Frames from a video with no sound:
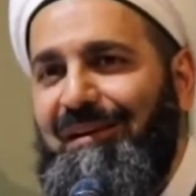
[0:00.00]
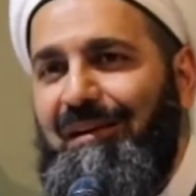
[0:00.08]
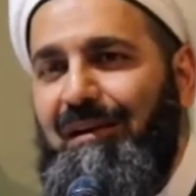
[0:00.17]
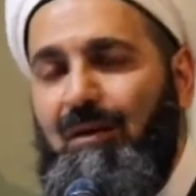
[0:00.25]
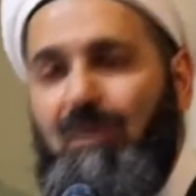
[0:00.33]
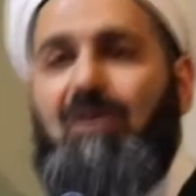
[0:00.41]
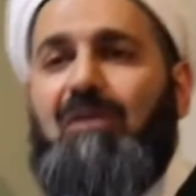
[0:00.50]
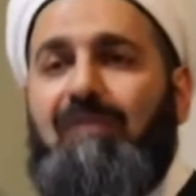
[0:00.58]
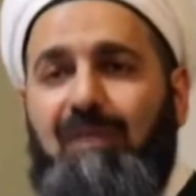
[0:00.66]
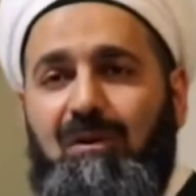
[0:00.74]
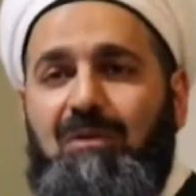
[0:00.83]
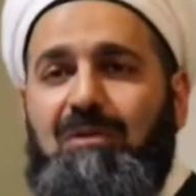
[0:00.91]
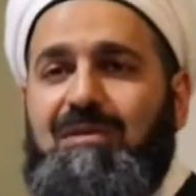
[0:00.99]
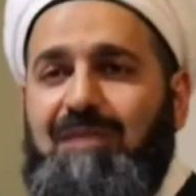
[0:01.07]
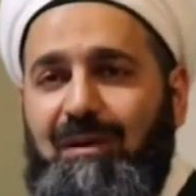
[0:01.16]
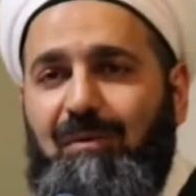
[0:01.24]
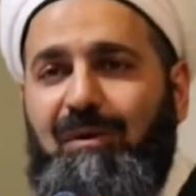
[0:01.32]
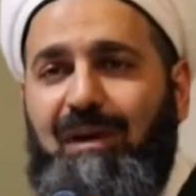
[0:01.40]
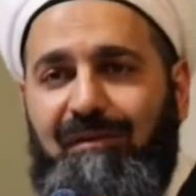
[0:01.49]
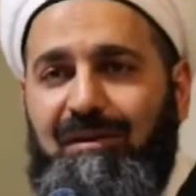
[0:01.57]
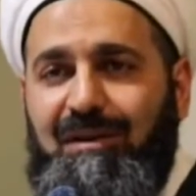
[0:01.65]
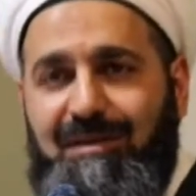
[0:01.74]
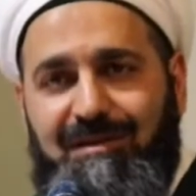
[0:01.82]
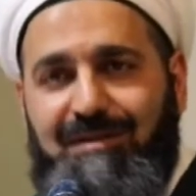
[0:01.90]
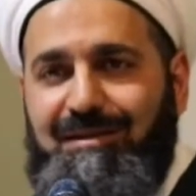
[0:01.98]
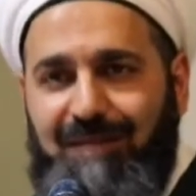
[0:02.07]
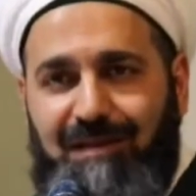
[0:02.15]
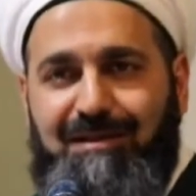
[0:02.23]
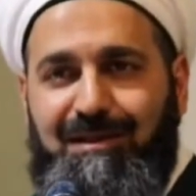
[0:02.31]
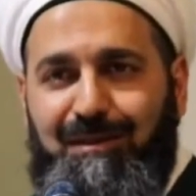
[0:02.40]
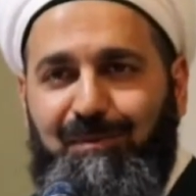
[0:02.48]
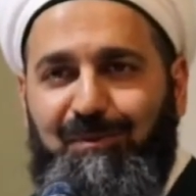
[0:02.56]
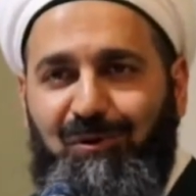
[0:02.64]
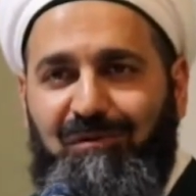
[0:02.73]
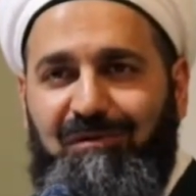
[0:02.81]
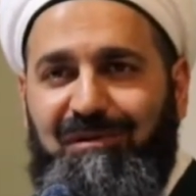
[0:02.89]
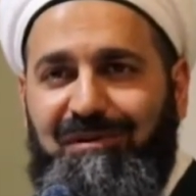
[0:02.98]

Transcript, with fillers: he could have, he could stay wherever he is and sleep it over,